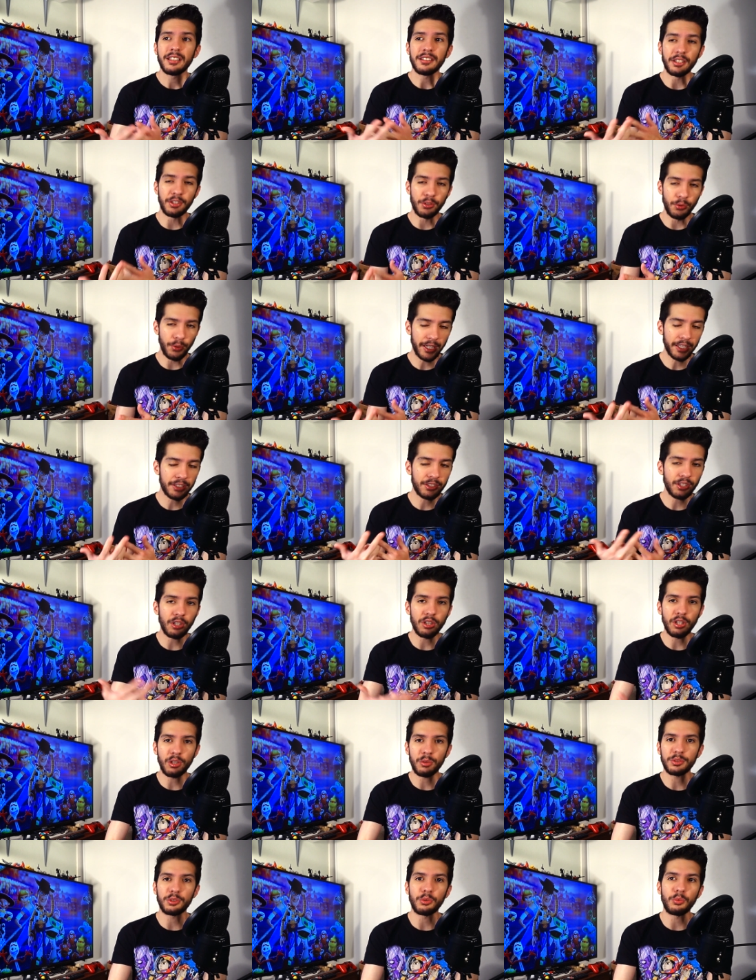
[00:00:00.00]
the director,
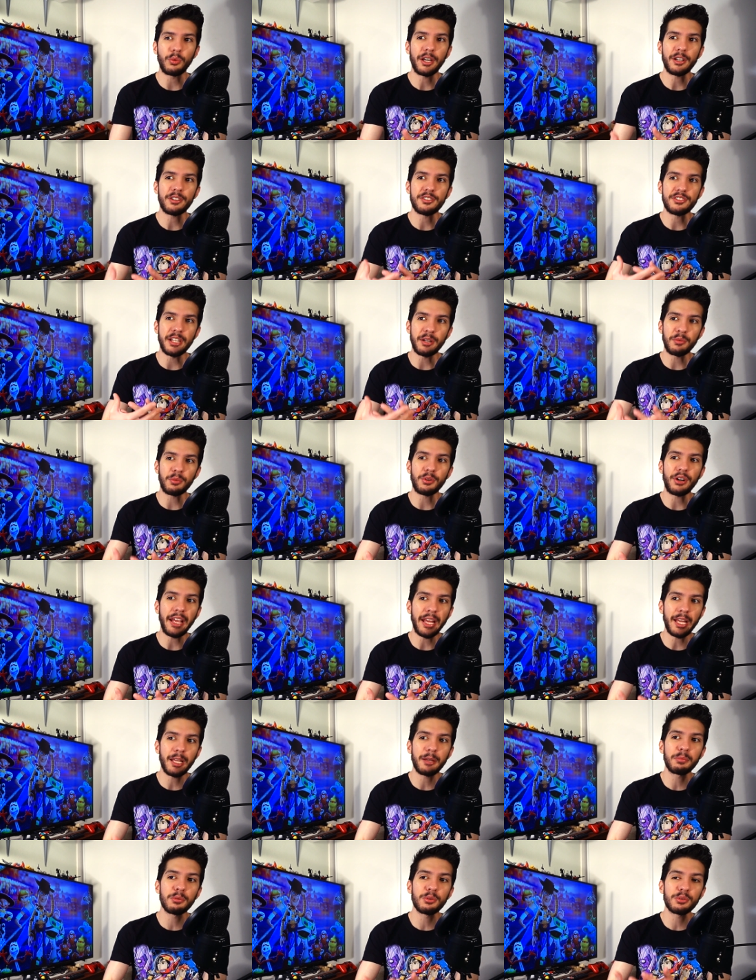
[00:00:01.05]
along with the writers, they were
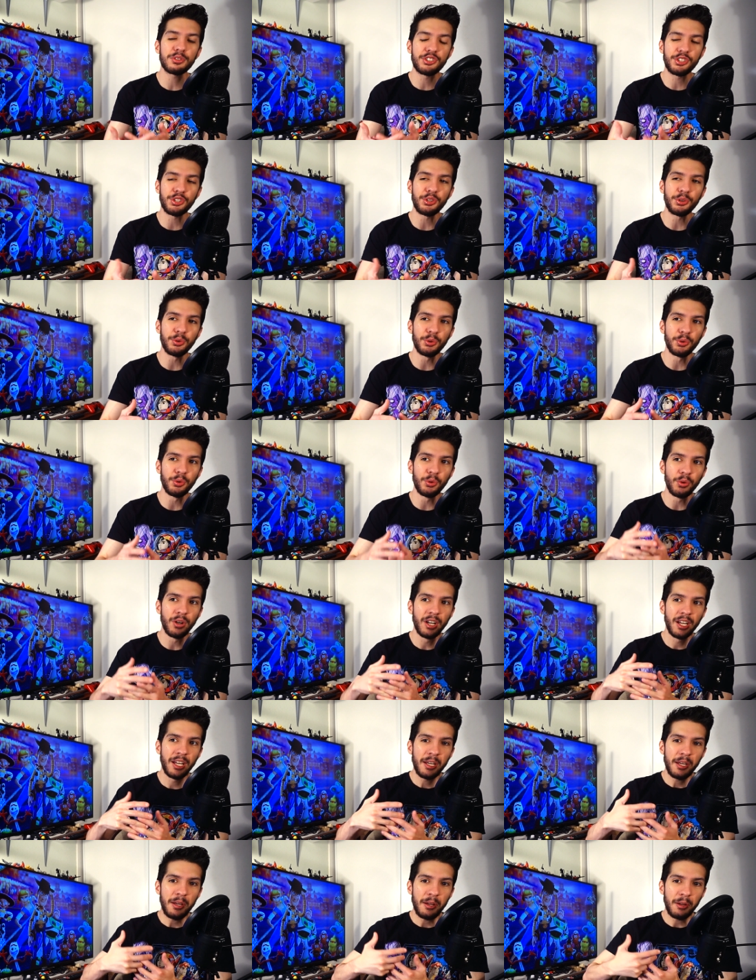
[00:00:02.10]
able to
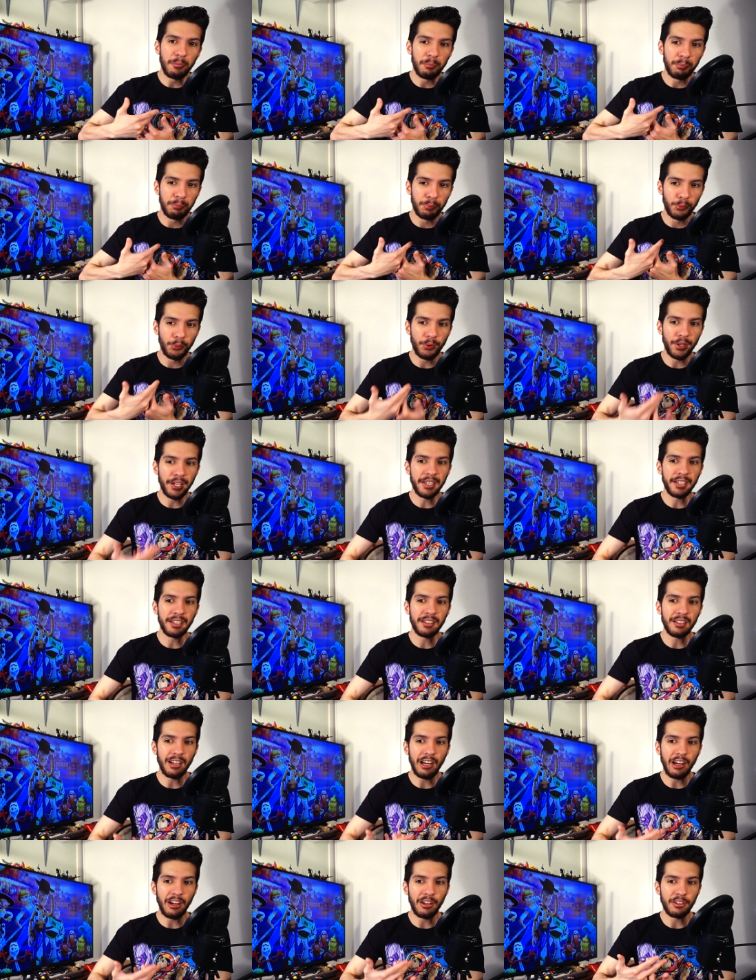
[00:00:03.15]
bring
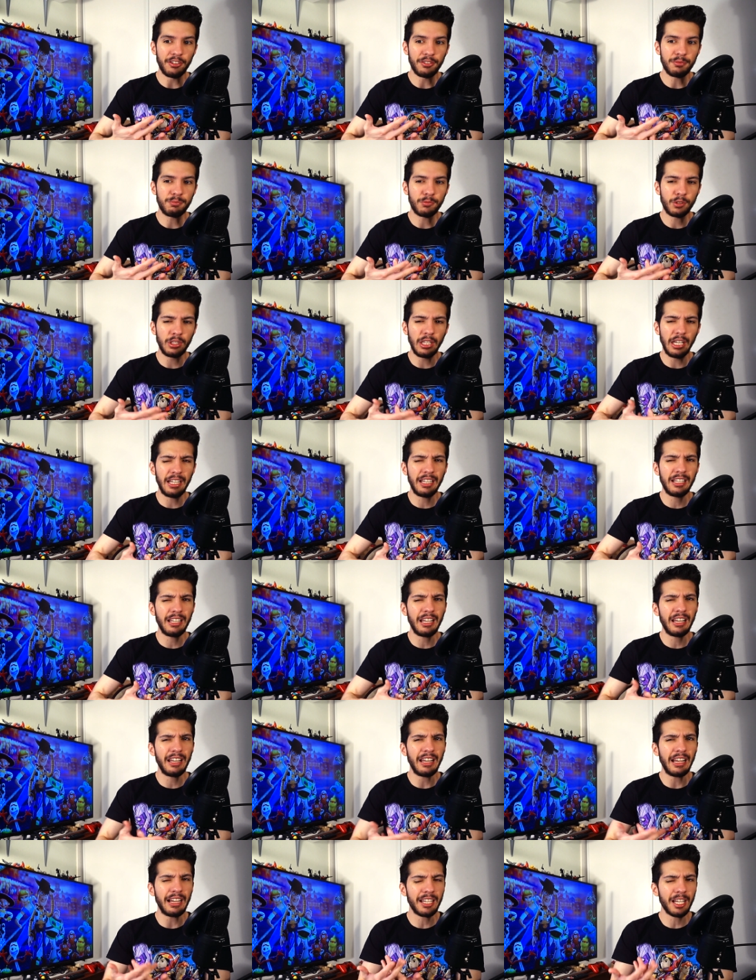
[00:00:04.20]
a,
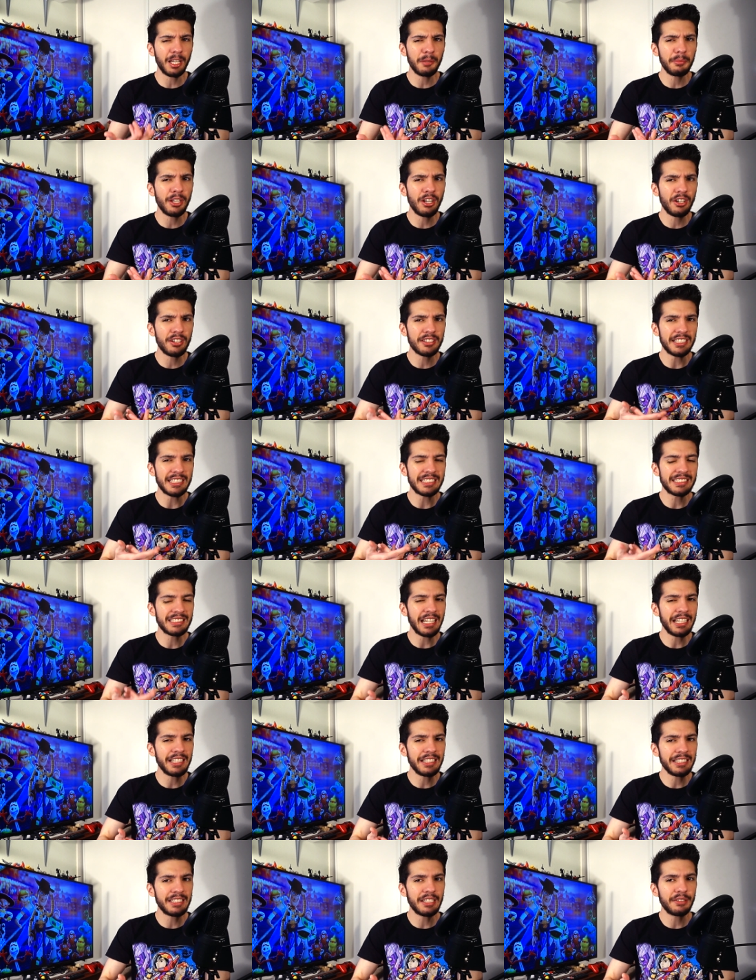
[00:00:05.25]
I gotta be honest, a
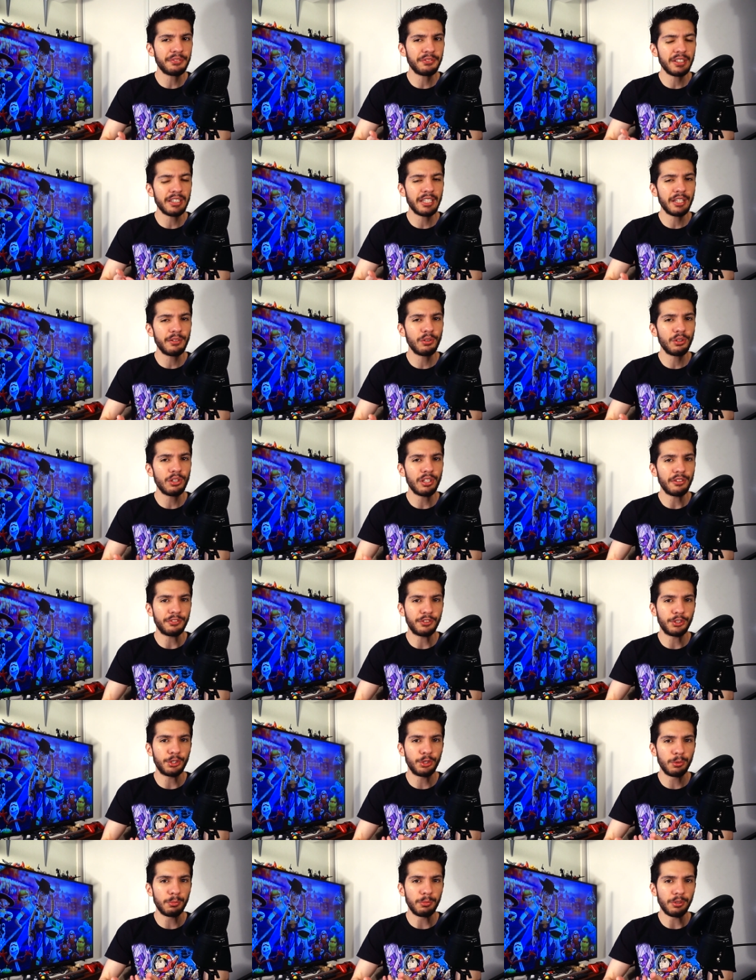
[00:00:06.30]
slightly different level of
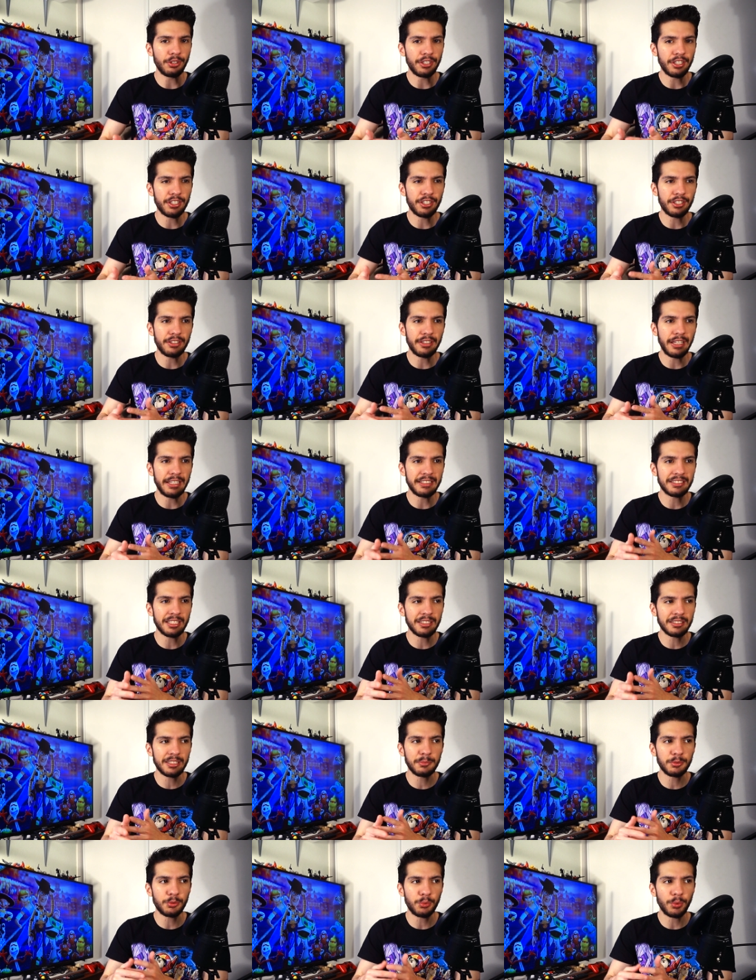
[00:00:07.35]
humor. They they
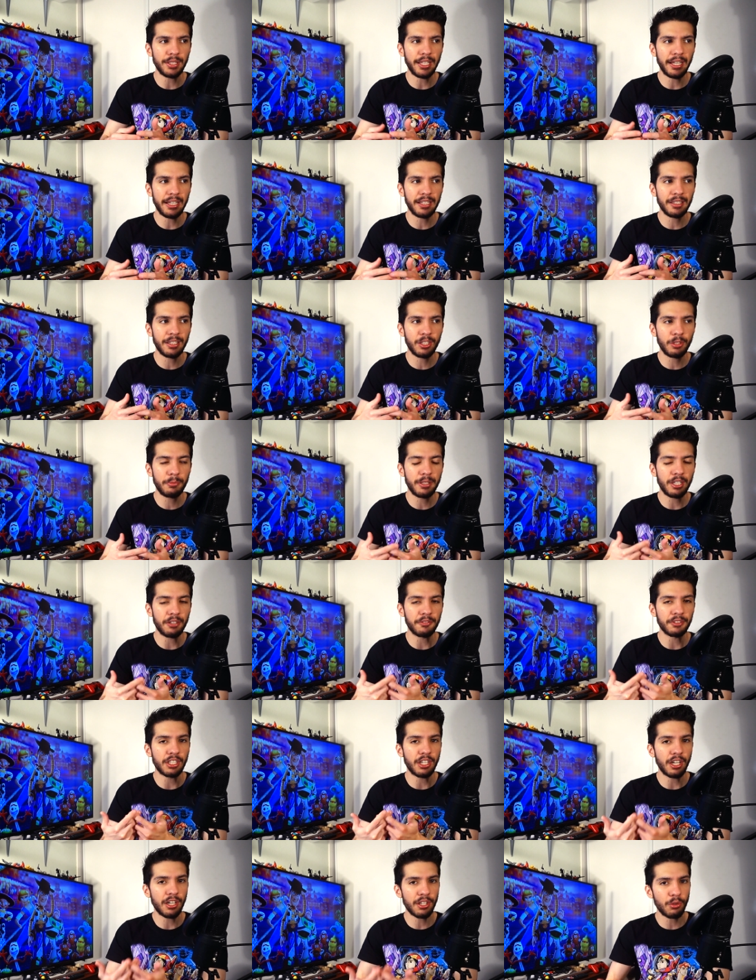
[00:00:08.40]
sometimes rely a little bit
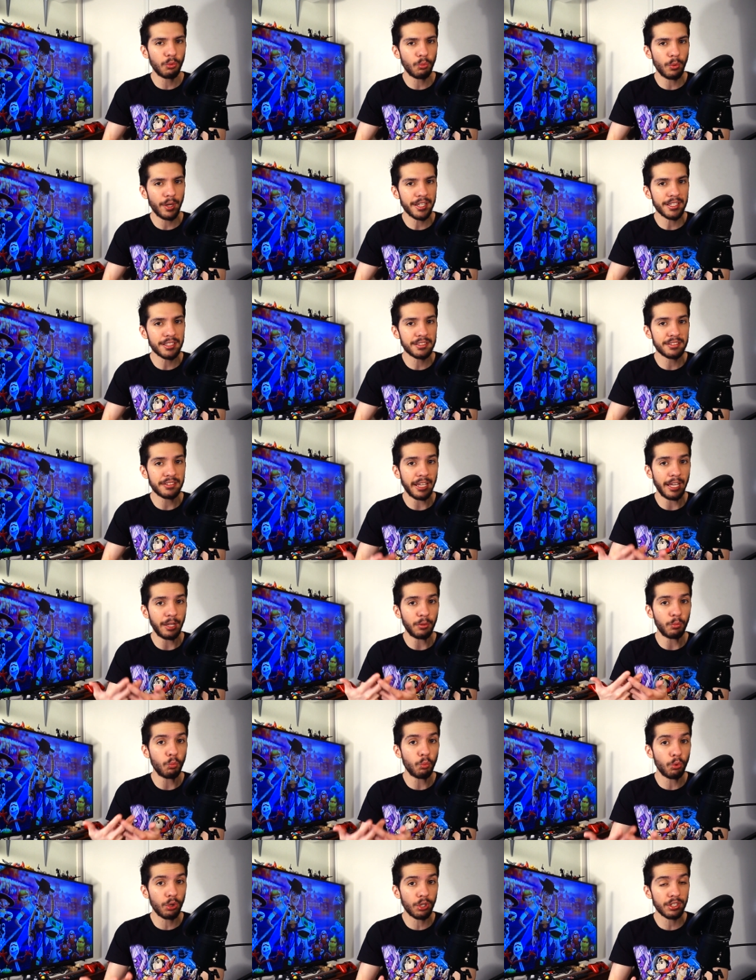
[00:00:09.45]
on cutaways that
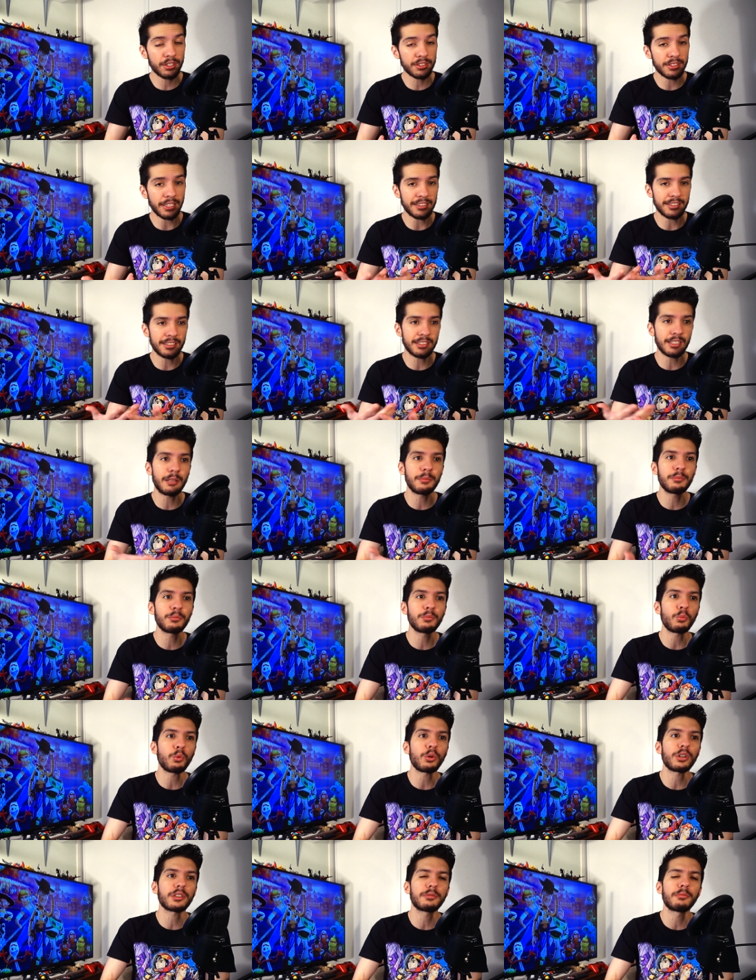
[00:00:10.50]
worked, and some
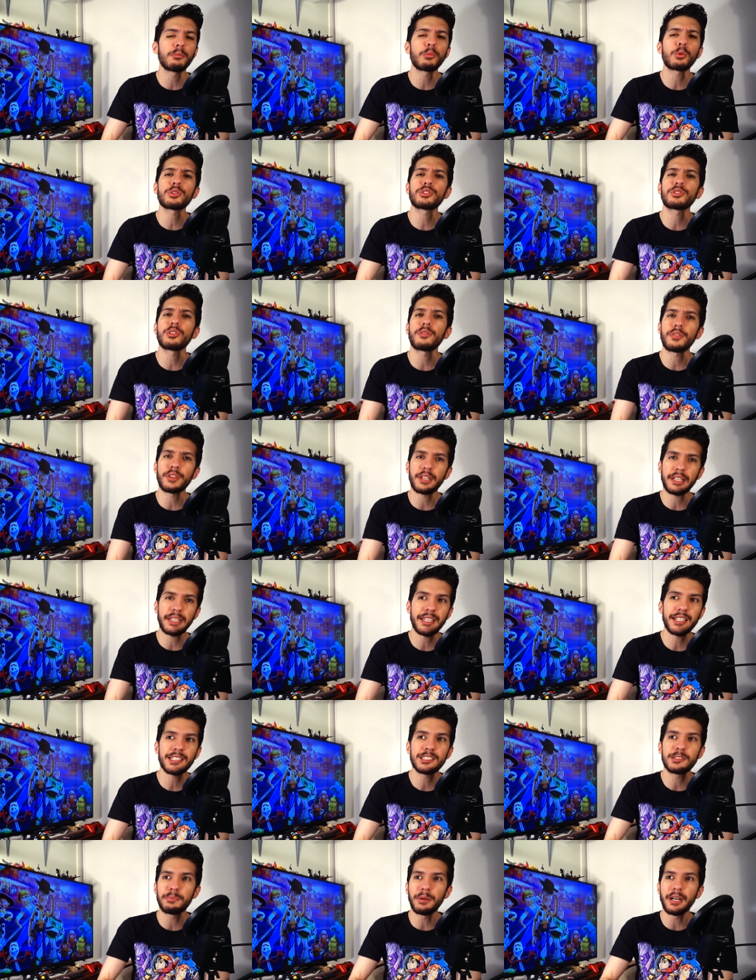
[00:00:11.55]
worked more so for the
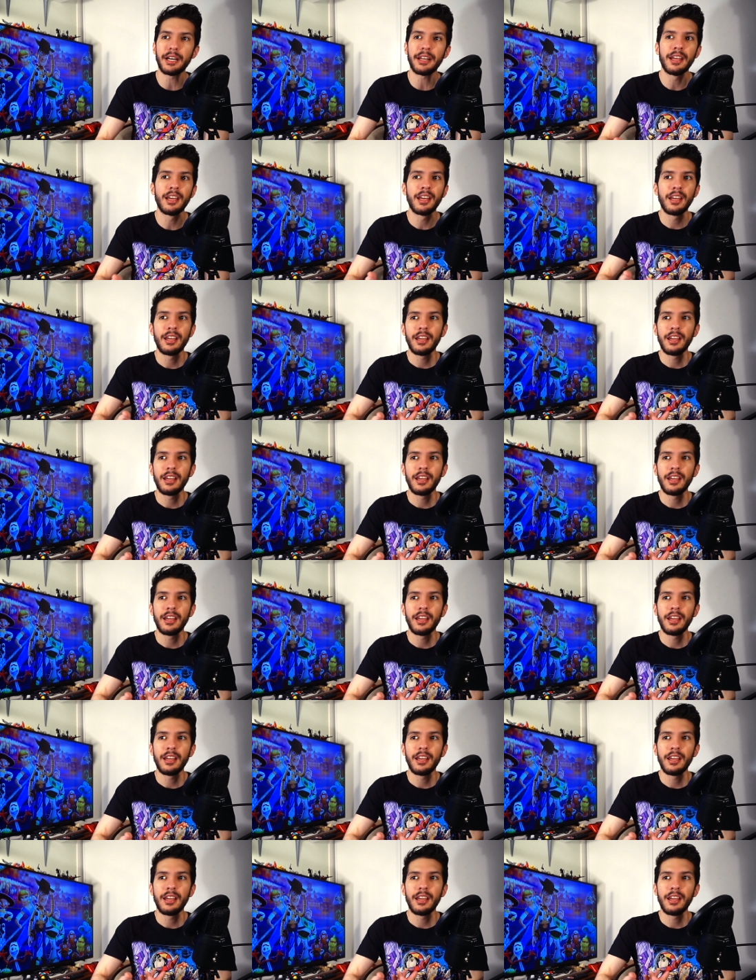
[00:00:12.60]
kids, but